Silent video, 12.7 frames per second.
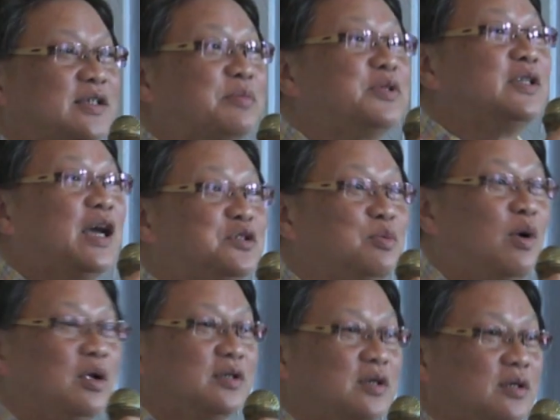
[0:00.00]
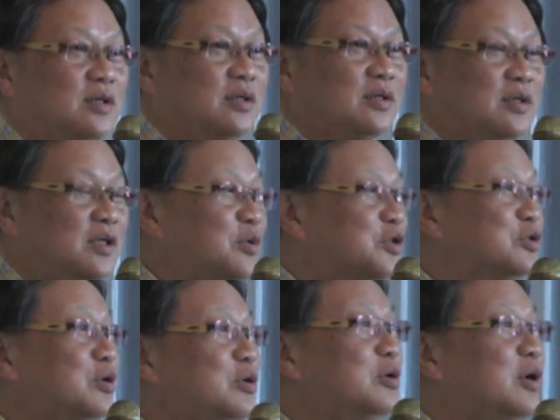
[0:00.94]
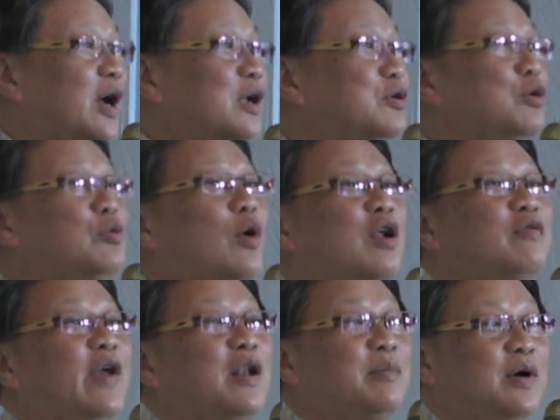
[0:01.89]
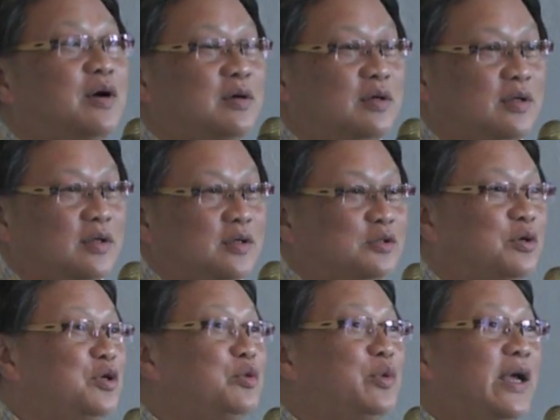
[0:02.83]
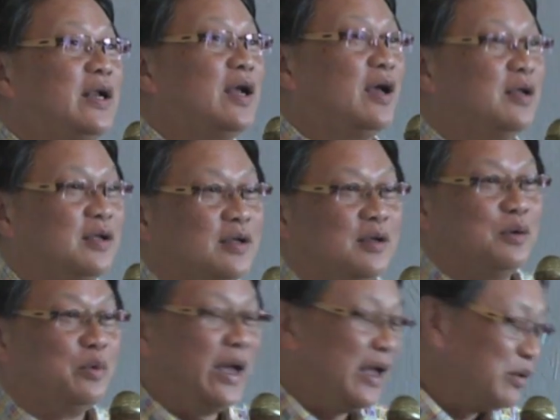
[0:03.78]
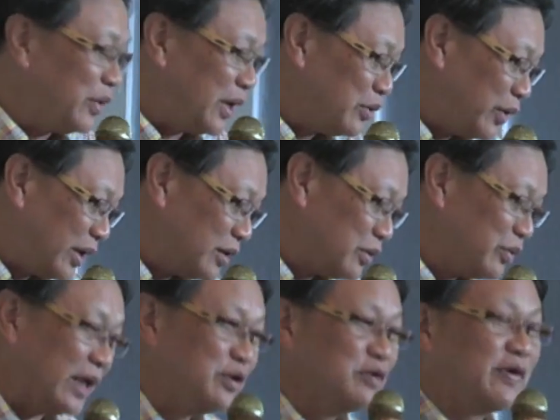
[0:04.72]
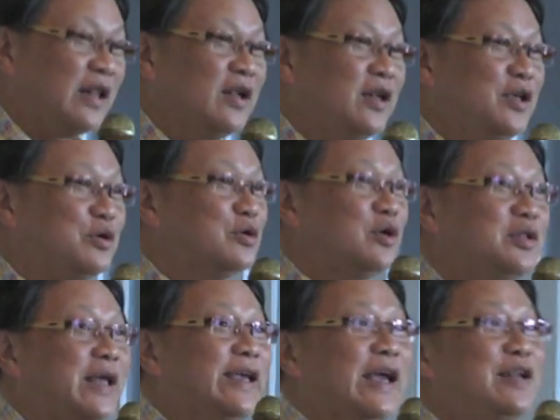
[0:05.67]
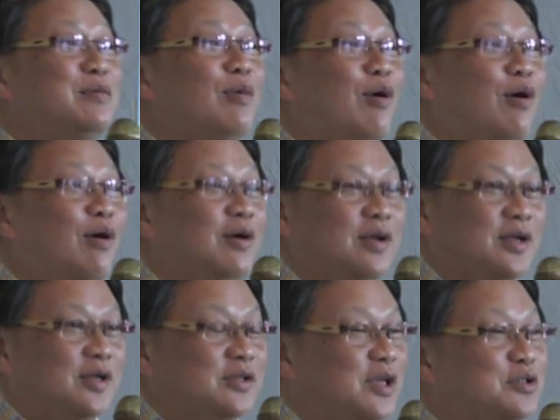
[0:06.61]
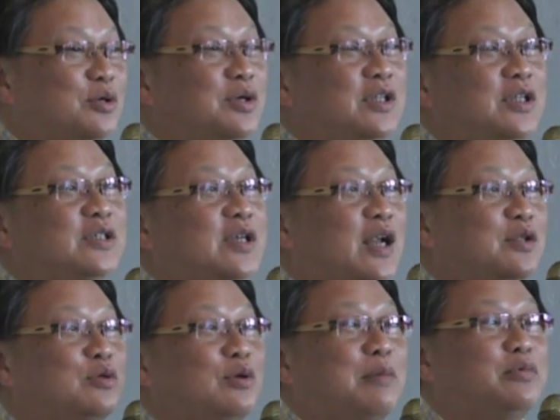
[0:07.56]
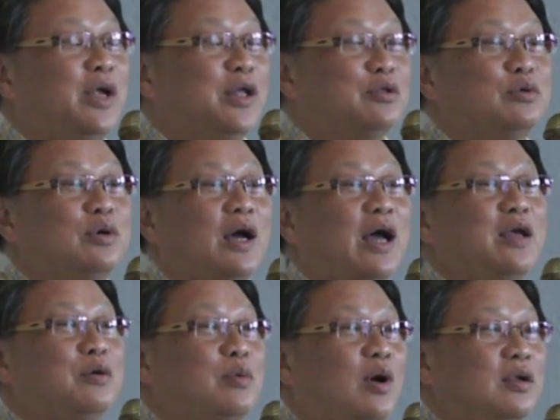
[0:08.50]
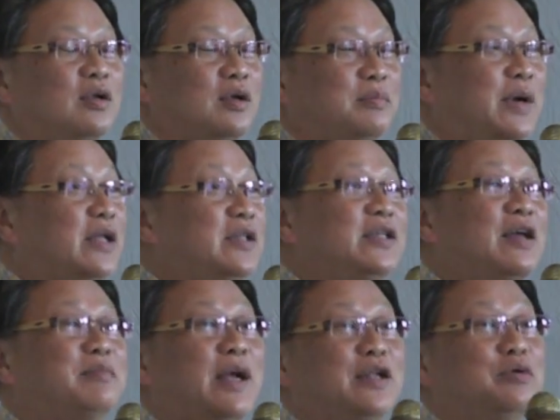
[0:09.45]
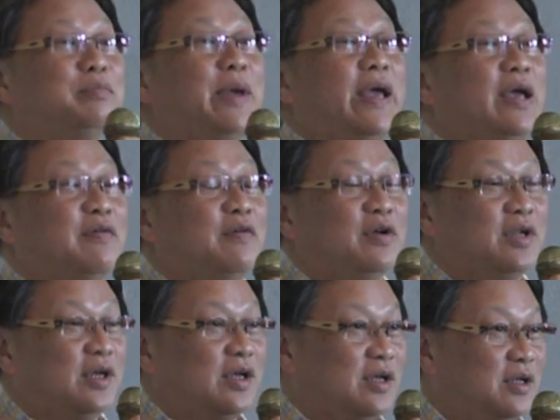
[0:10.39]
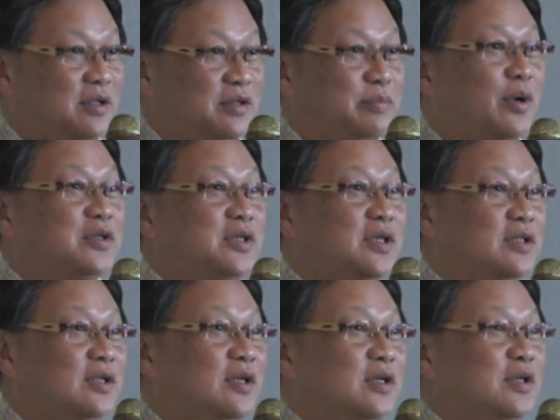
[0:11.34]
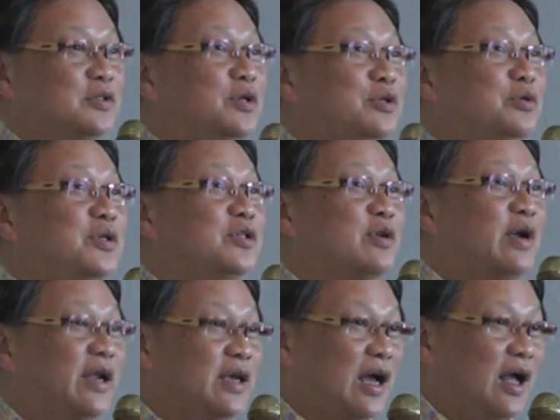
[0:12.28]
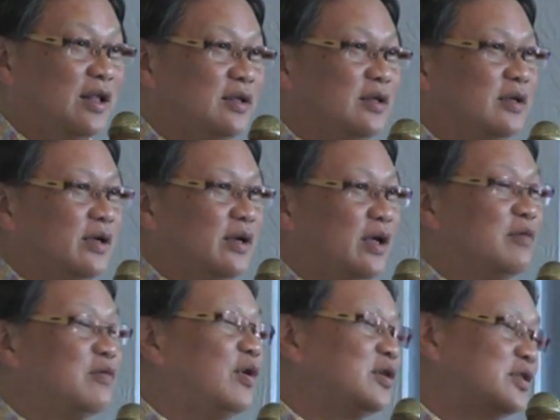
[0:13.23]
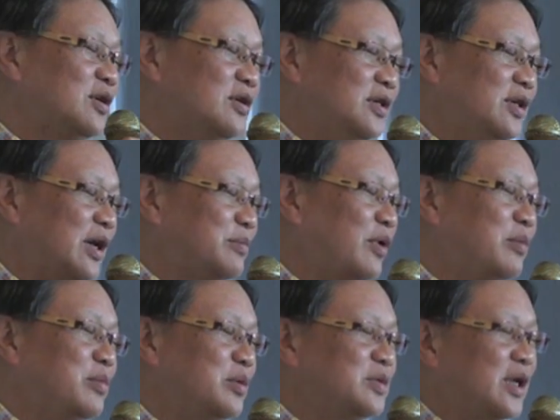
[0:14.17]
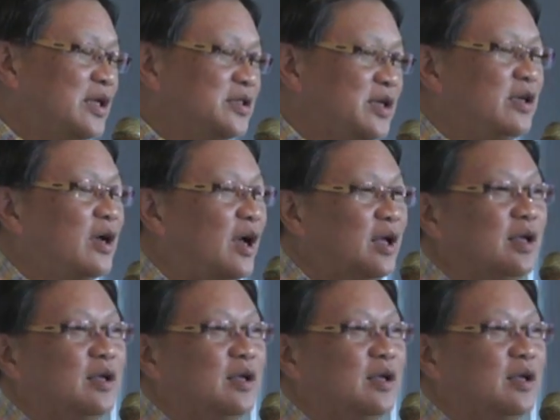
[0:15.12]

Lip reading: subsidize what? he was told no ward available. So he wait until finally he could not take it anymore. And so he decided to upgrade to a higher ward. But he didn't have money to pay for the deposit. So he used his credit card. And of course, he had problems and he said, you